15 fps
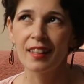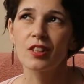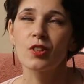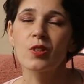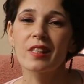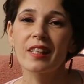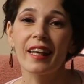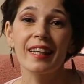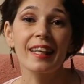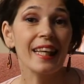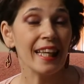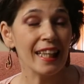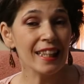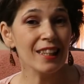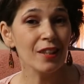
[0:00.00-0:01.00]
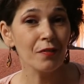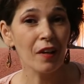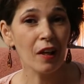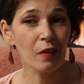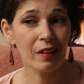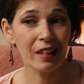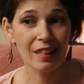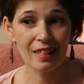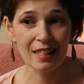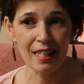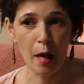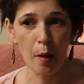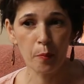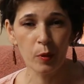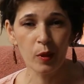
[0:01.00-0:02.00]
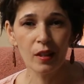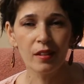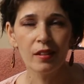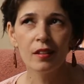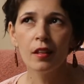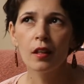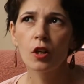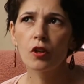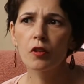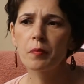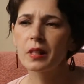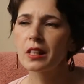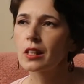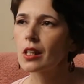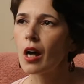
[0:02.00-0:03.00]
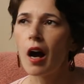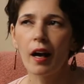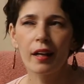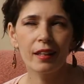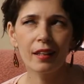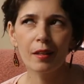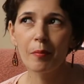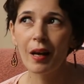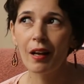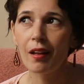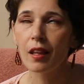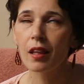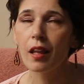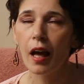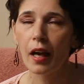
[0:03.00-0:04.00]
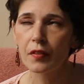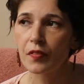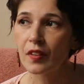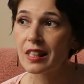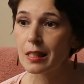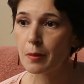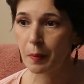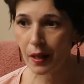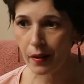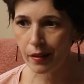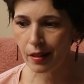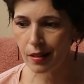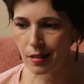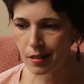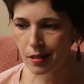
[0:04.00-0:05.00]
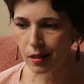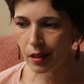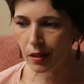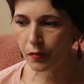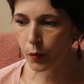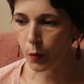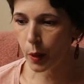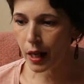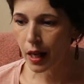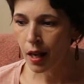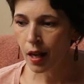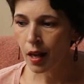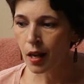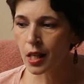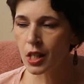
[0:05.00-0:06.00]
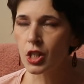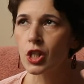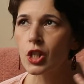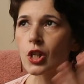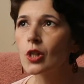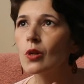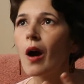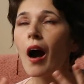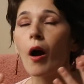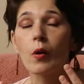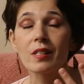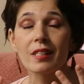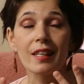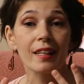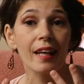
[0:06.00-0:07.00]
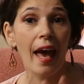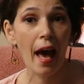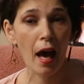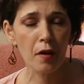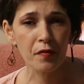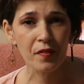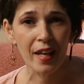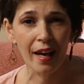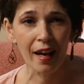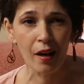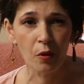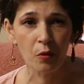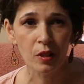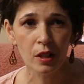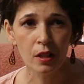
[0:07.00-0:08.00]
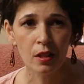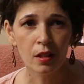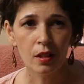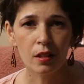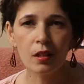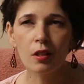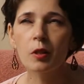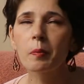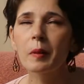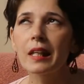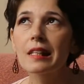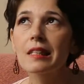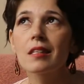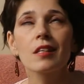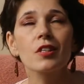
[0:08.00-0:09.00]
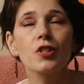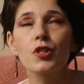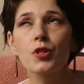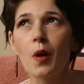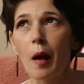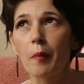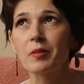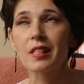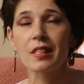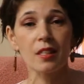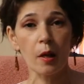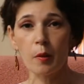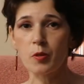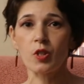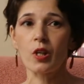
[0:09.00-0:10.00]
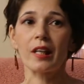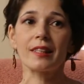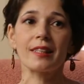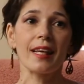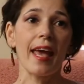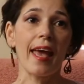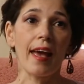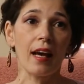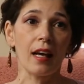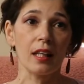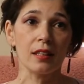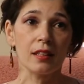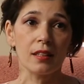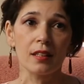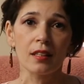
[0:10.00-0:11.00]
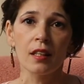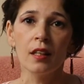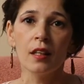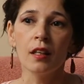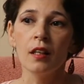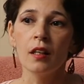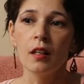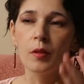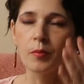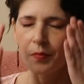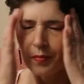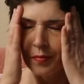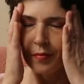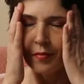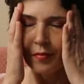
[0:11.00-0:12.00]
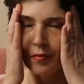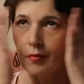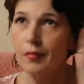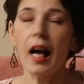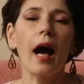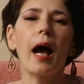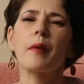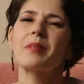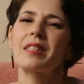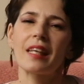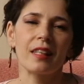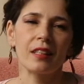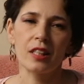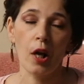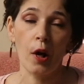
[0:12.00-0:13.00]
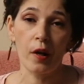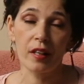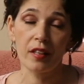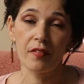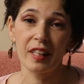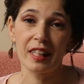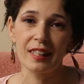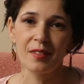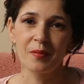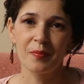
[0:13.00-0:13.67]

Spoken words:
Just like in the following example, we've been talking about life experience like for 2 hours and a half now. Can you please drop the subject, and I'm sick and tired of it.